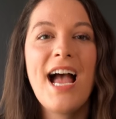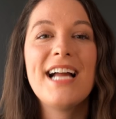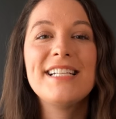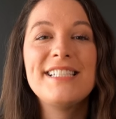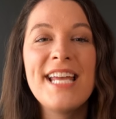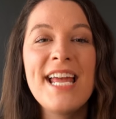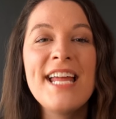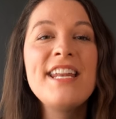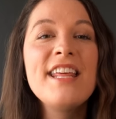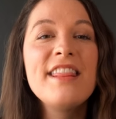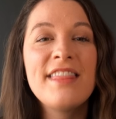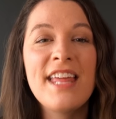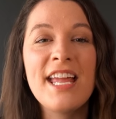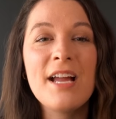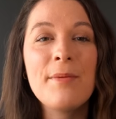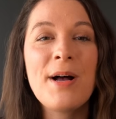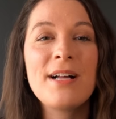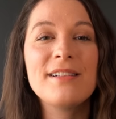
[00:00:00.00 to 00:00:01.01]
I tend to
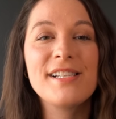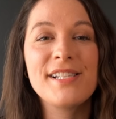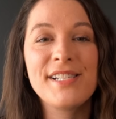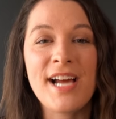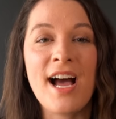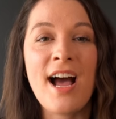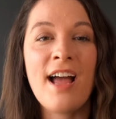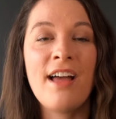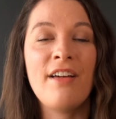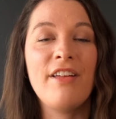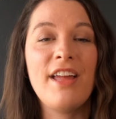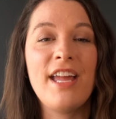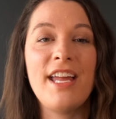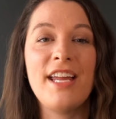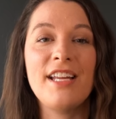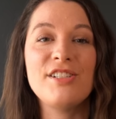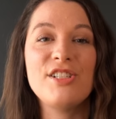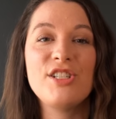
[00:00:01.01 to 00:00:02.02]
think about style
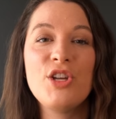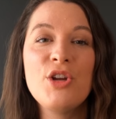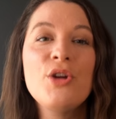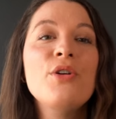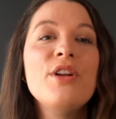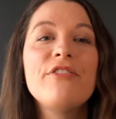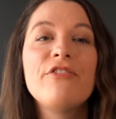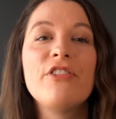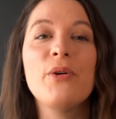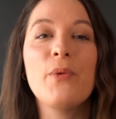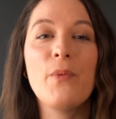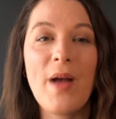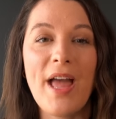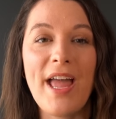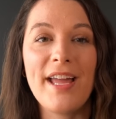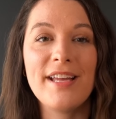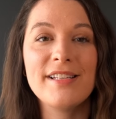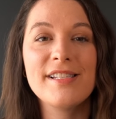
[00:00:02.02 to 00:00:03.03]
in two different
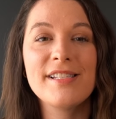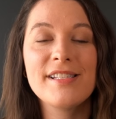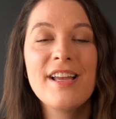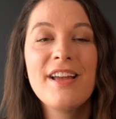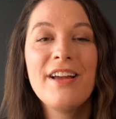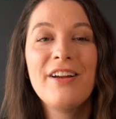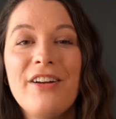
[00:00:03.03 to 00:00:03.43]
ways.